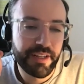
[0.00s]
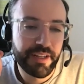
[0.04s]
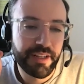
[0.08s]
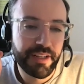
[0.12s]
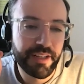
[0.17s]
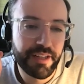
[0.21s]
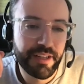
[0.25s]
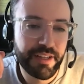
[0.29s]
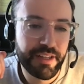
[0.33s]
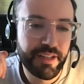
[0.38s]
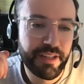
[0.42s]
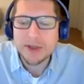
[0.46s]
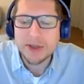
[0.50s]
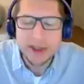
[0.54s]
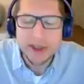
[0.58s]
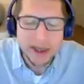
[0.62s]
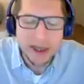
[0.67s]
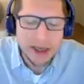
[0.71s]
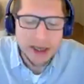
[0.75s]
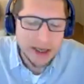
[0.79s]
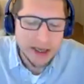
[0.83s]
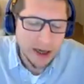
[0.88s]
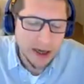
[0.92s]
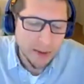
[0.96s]
But I would
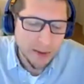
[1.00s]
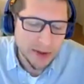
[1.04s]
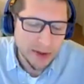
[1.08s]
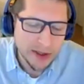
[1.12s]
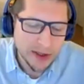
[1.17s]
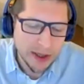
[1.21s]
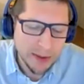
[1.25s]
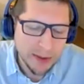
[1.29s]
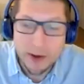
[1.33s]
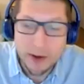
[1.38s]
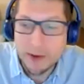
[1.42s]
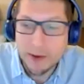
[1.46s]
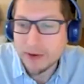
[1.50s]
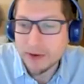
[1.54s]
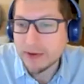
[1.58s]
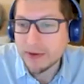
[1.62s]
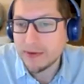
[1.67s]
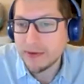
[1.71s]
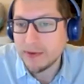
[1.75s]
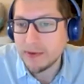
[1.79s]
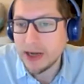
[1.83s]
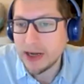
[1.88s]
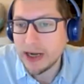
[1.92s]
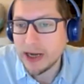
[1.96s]
say both
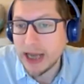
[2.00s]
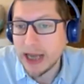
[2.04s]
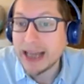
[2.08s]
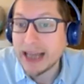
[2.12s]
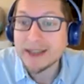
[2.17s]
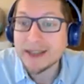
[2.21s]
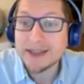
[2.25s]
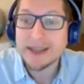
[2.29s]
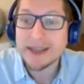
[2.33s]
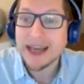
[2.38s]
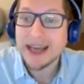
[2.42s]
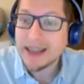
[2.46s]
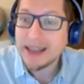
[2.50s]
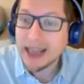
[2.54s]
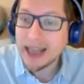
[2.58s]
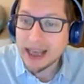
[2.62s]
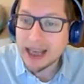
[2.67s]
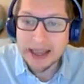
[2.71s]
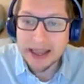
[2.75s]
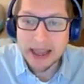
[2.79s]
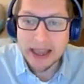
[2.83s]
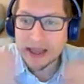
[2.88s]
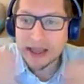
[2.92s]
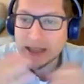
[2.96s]
really, and
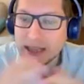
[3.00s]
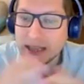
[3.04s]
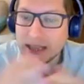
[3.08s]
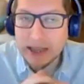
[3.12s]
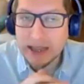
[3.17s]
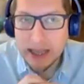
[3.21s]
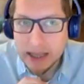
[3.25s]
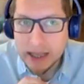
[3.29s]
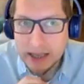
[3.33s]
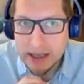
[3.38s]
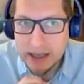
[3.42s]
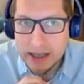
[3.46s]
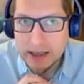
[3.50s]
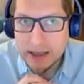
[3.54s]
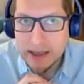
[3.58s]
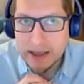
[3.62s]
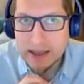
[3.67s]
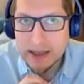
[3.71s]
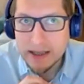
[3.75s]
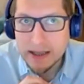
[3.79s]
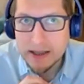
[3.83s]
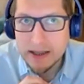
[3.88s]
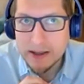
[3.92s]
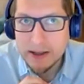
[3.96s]
they
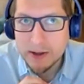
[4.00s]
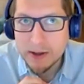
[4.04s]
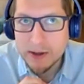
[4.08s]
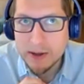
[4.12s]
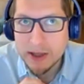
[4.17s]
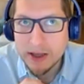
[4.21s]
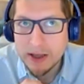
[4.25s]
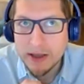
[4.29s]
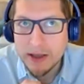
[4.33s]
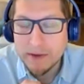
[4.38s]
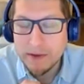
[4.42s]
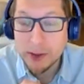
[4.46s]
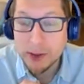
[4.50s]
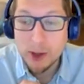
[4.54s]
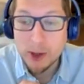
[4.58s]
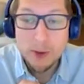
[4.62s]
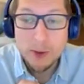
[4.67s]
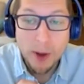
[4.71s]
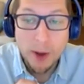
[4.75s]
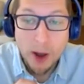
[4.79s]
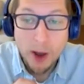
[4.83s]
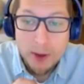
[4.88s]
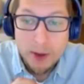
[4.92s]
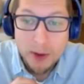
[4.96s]
if you
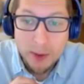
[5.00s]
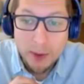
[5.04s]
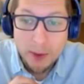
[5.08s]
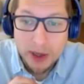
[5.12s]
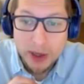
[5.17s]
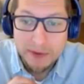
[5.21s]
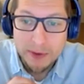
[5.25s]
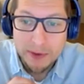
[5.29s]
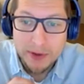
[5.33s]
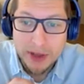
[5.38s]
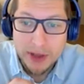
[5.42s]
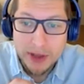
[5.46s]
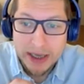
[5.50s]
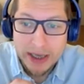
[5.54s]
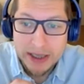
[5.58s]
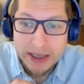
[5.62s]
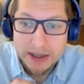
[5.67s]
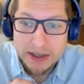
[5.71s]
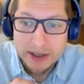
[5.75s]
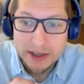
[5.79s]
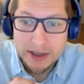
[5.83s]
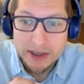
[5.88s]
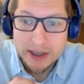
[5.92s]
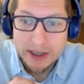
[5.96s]
do both, the wonderful thing
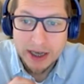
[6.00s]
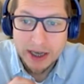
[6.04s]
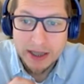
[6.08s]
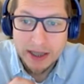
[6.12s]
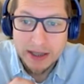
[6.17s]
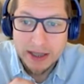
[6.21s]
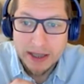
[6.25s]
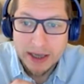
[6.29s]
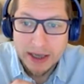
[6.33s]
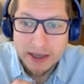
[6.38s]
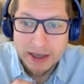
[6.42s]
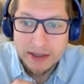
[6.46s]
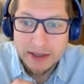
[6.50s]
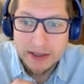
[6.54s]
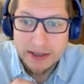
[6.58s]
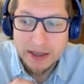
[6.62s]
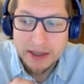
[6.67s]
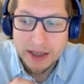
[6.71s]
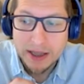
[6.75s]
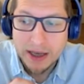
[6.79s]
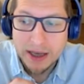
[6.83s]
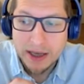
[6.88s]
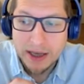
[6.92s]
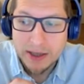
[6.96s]
is they can
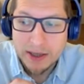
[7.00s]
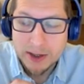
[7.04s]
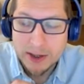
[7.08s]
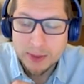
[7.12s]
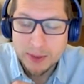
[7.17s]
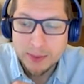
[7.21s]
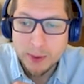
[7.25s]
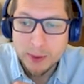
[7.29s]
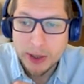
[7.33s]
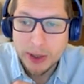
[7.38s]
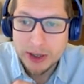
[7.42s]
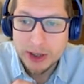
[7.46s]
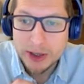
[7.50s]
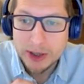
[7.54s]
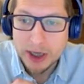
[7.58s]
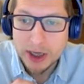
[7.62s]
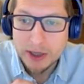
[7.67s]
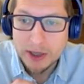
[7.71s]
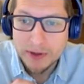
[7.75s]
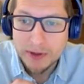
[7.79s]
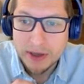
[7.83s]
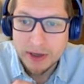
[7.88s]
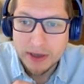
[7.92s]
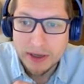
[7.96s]
support each
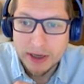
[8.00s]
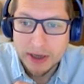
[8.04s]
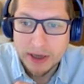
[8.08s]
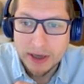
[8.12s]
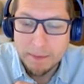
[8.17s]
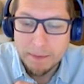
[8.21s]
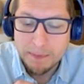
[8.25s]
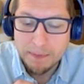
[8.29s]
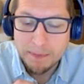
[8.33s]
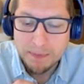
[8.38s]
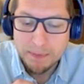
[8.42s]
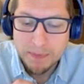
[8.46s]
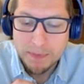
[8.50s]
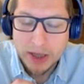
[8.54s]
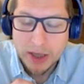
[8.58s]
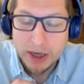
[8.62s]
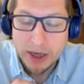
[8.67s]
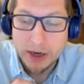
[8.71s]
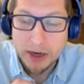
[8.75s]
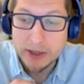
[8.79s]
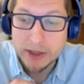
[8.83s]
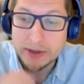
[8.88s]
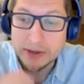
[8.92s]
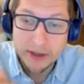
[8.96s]
other. I'm
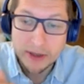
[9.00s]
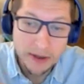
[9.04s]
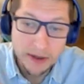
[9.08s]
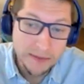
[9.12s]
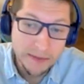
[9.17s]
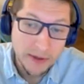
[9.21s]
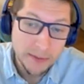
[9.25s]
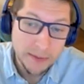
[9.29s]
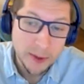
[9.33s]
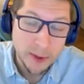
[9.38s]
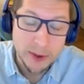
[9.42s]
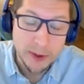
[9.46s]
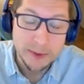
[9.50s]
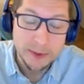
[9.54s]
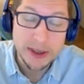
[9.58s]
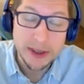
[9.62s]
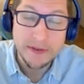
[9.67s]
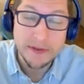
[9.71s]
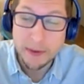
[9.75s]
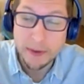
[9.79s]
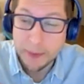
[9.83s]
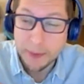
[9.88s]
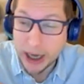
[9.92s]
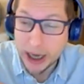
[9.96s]
talking
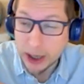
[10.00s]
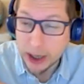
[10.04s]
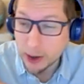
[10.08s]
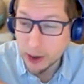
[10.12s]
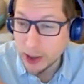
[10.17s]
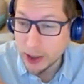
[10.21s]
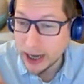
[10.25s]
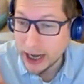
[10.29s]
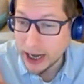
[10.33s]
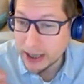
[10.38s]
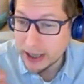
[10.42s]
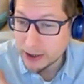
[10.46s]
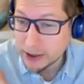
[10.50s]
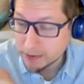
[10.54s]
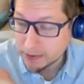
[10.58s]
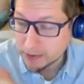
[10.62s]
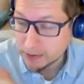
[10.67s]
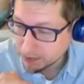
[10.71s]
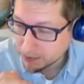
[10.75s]
specifically about Google Ads.